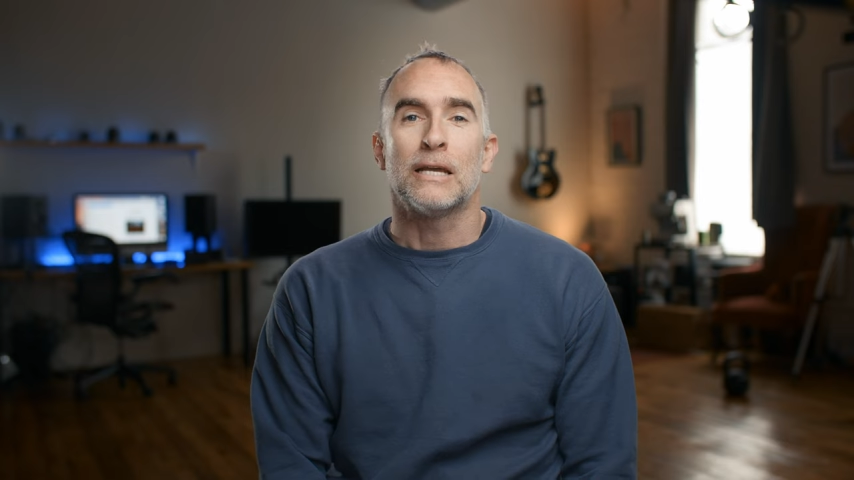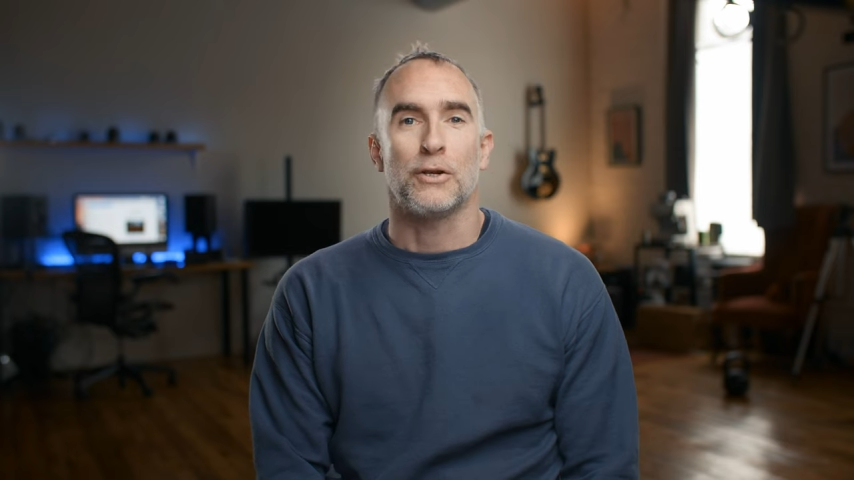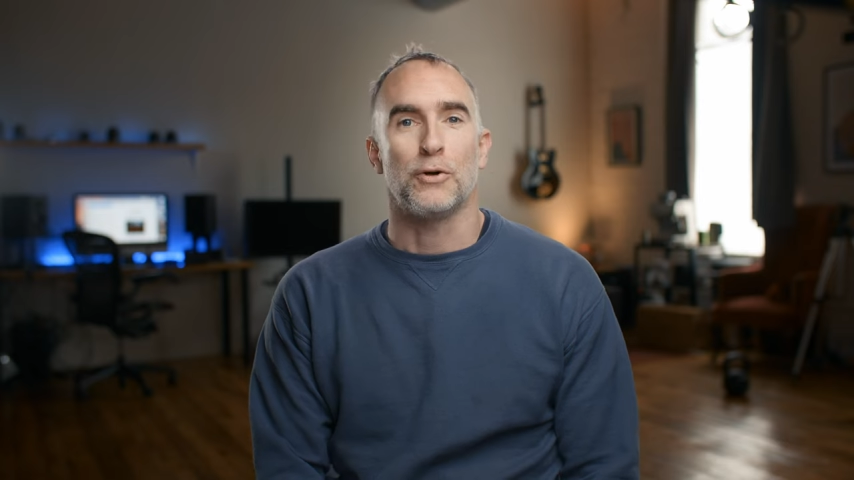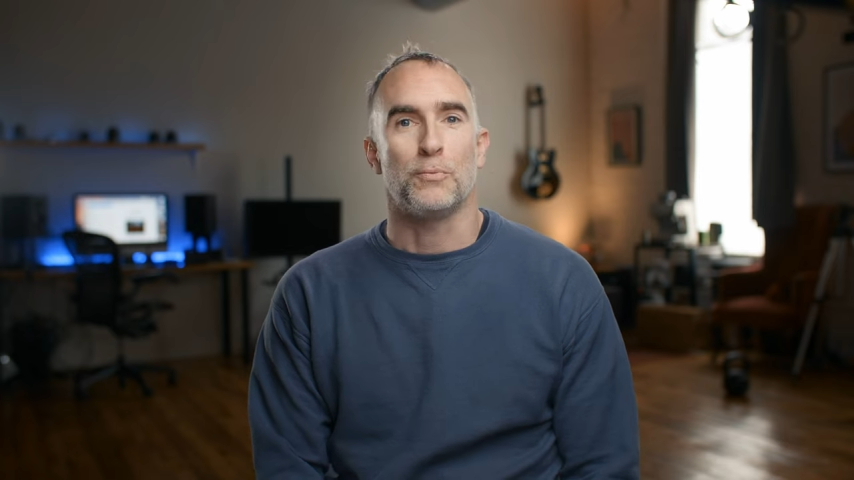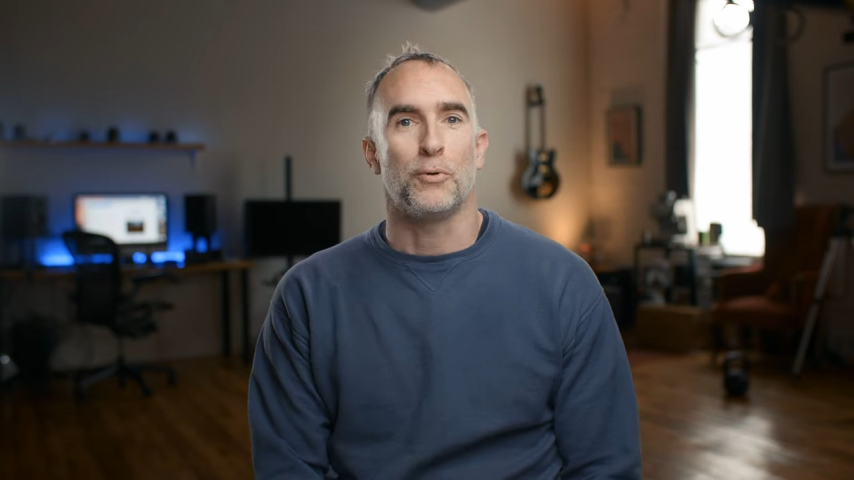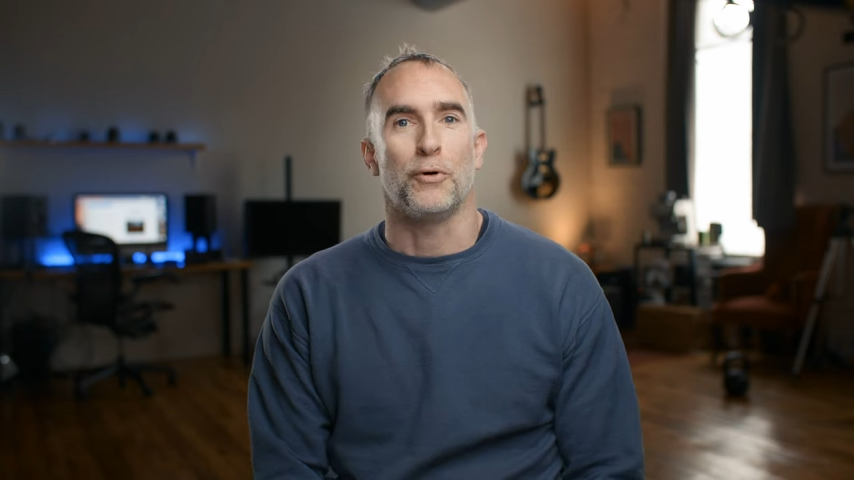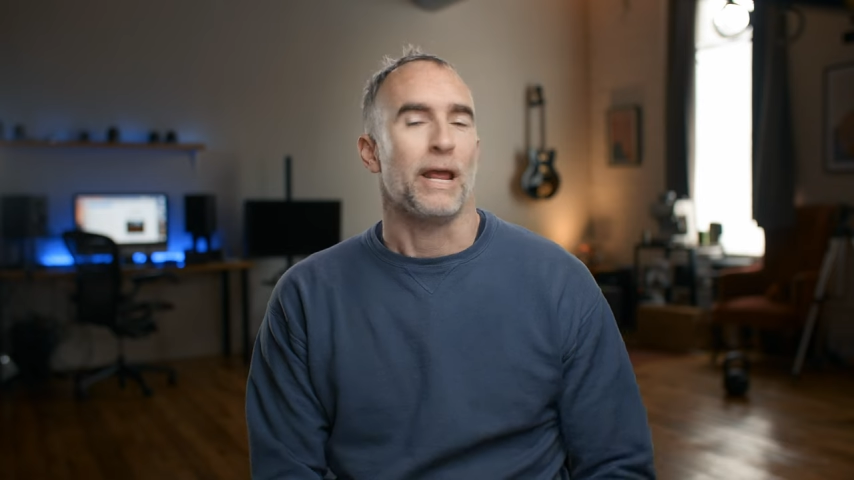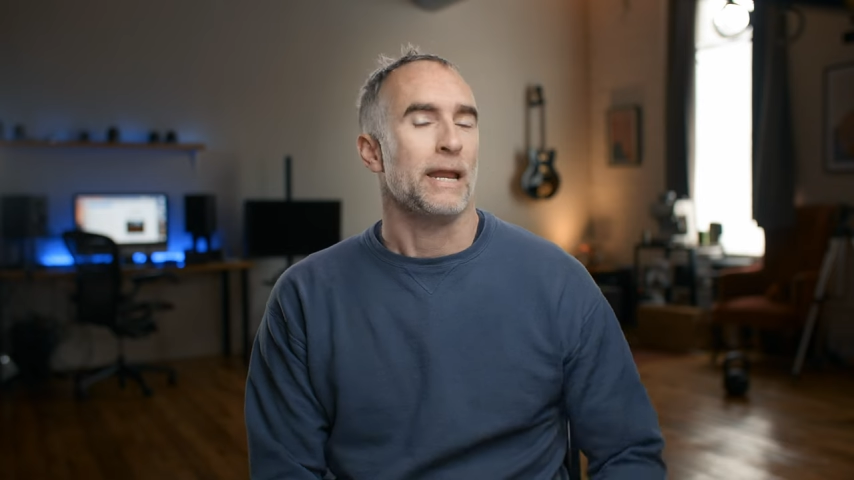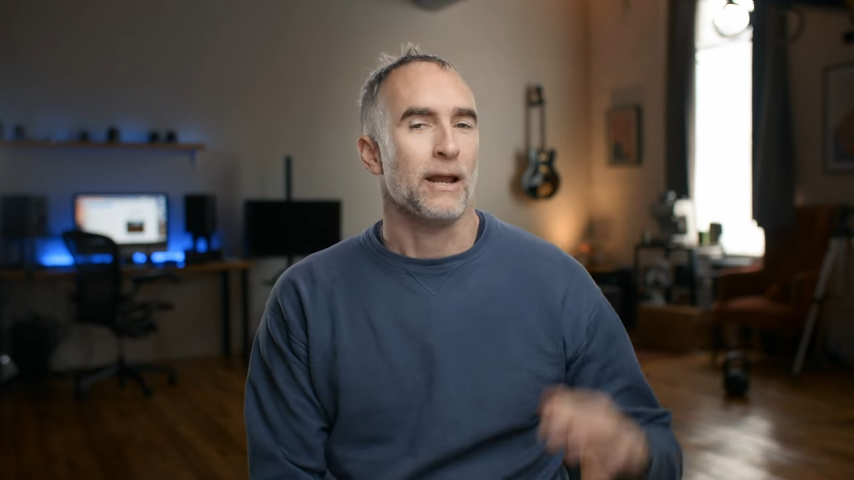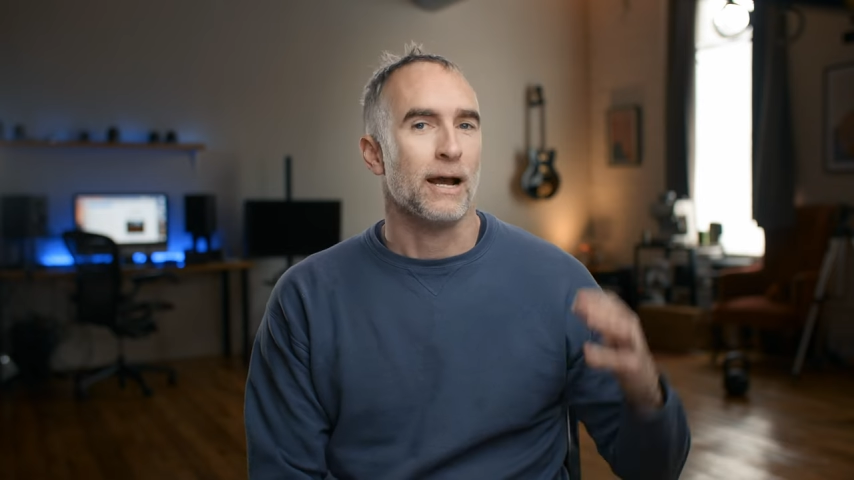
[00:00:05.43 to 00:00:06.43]
You put
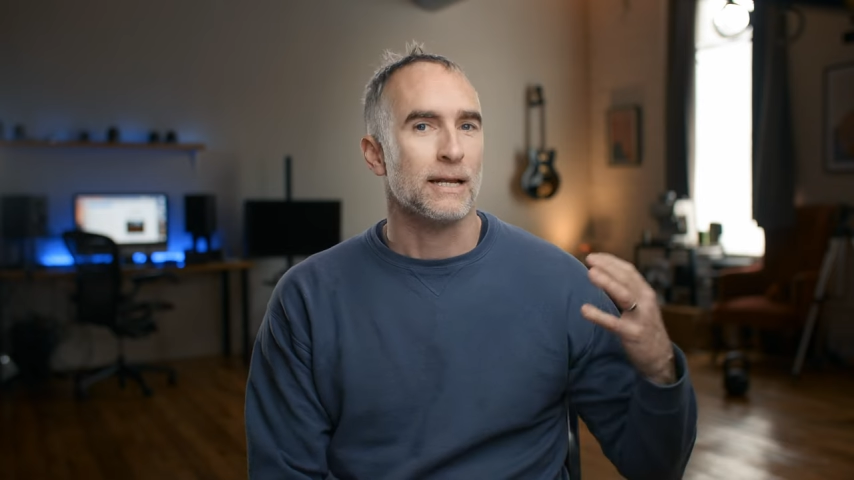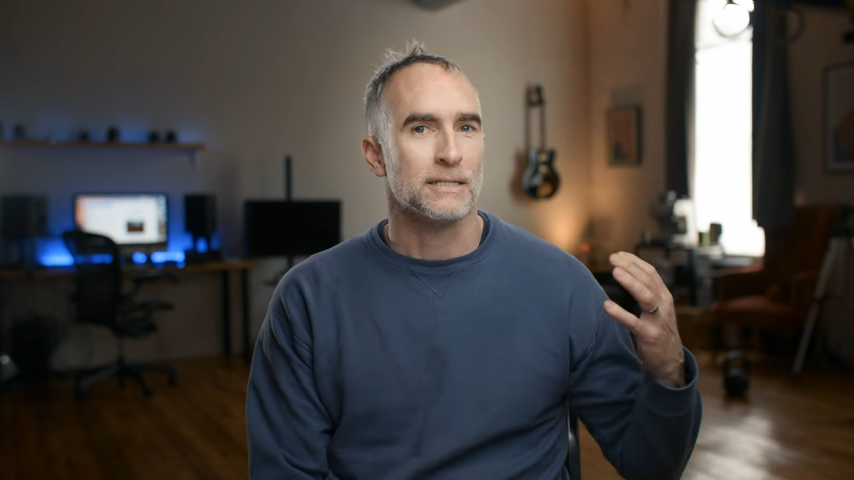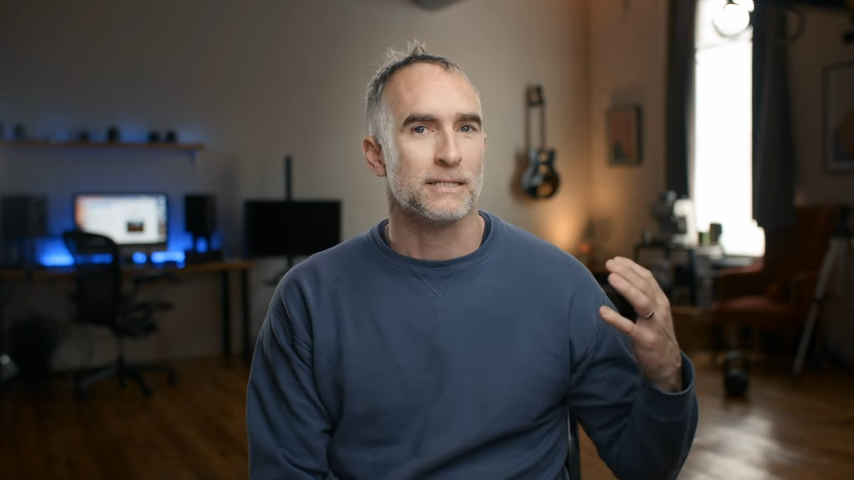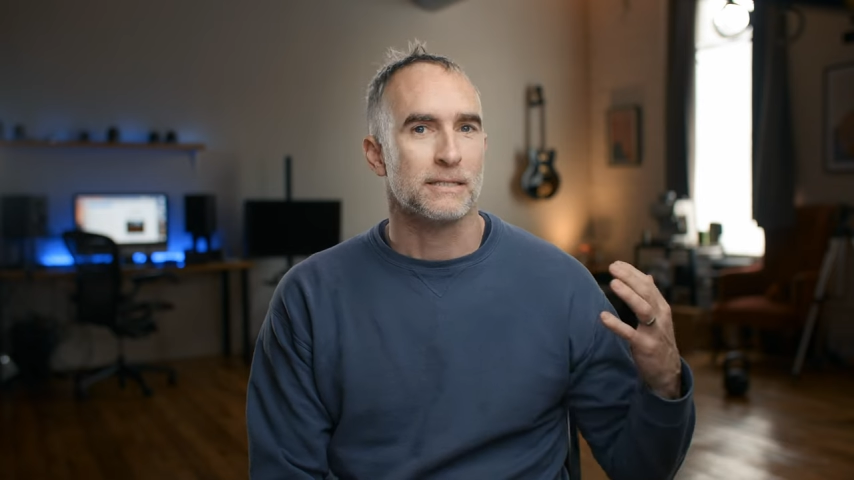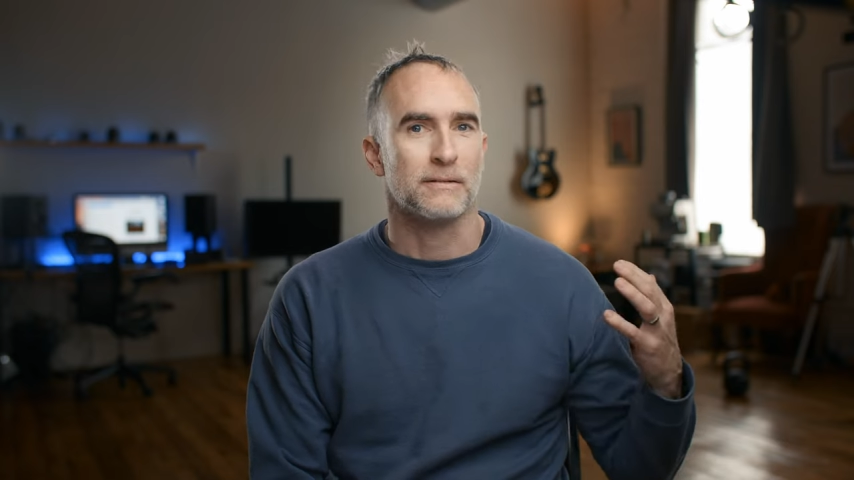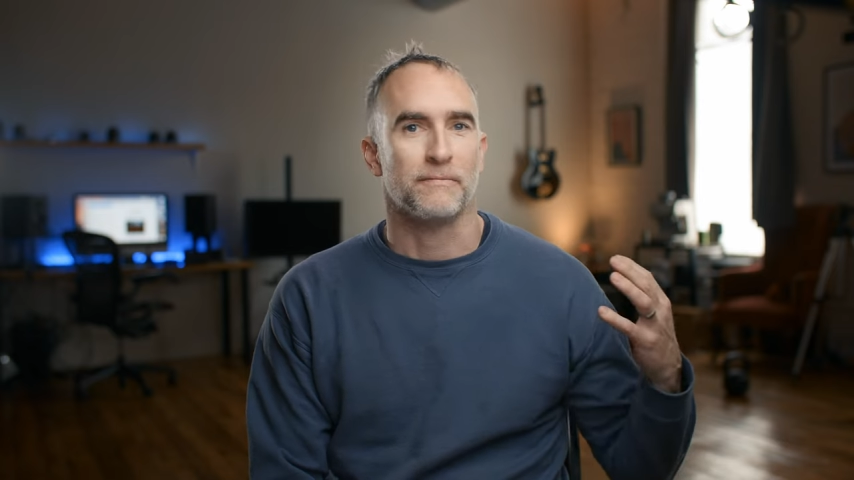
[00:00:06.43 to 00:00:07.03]
a nice